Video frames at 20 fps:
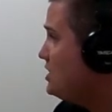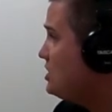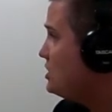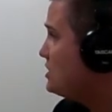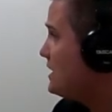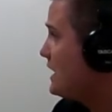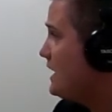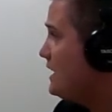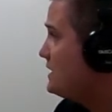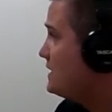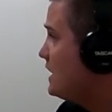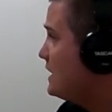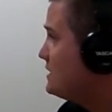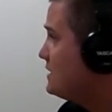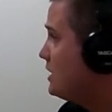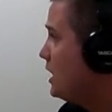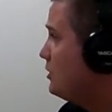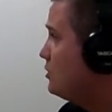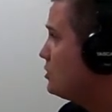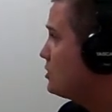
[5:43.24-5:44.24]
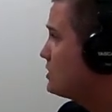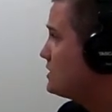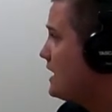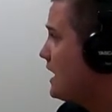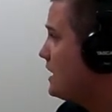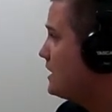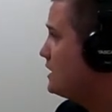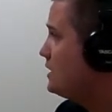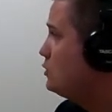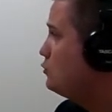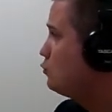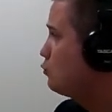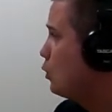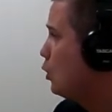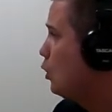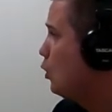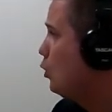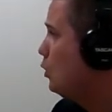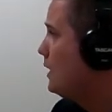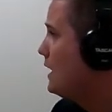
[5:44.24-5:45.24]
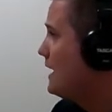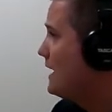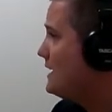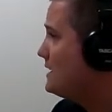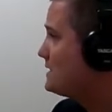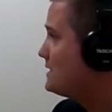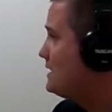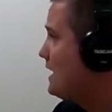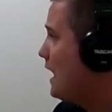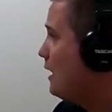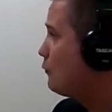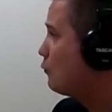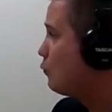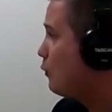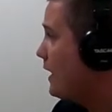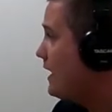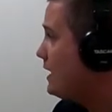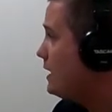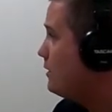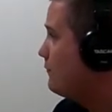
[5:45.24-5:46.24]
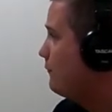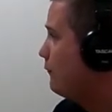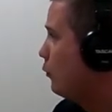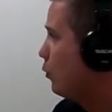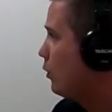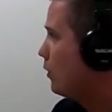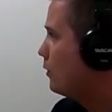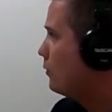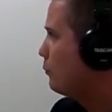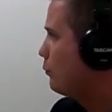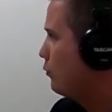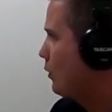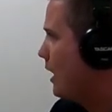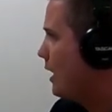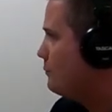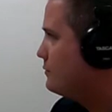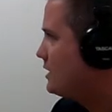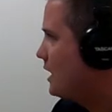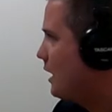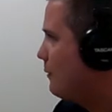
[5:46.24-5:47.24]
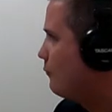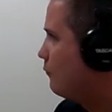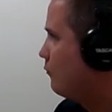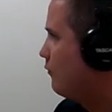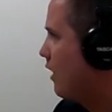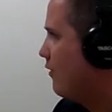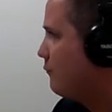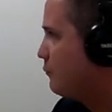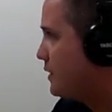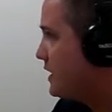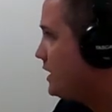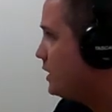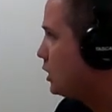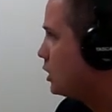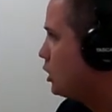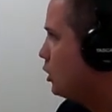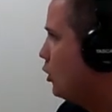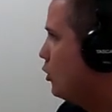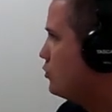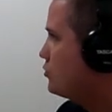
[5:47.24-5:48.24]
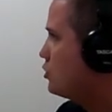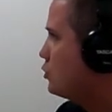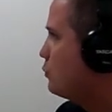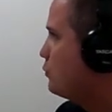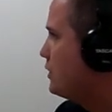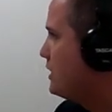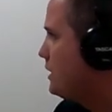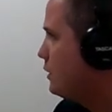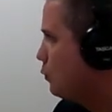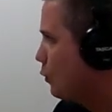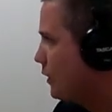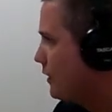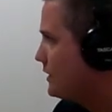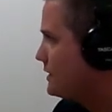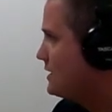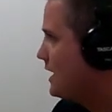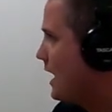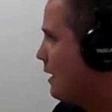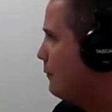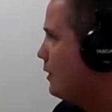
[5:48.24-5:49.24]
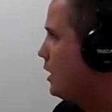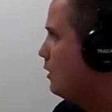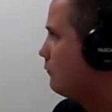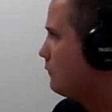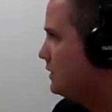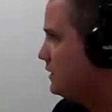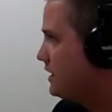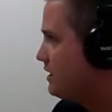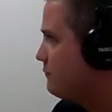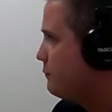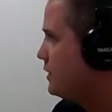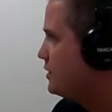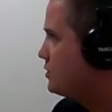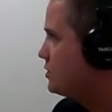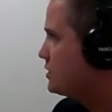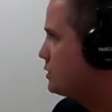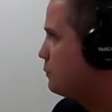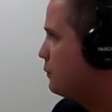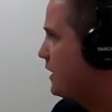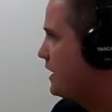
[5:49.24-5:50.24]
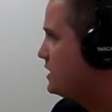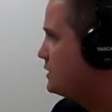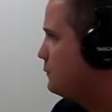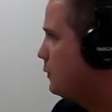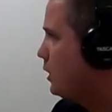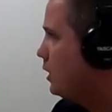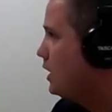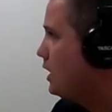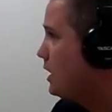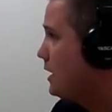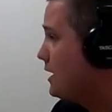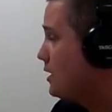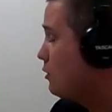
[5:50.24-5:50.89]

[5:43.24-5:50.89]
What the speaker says: He doesn't understand his role. He's not ready for prime time of being a closer, being one of the top relief pitchers in baseball.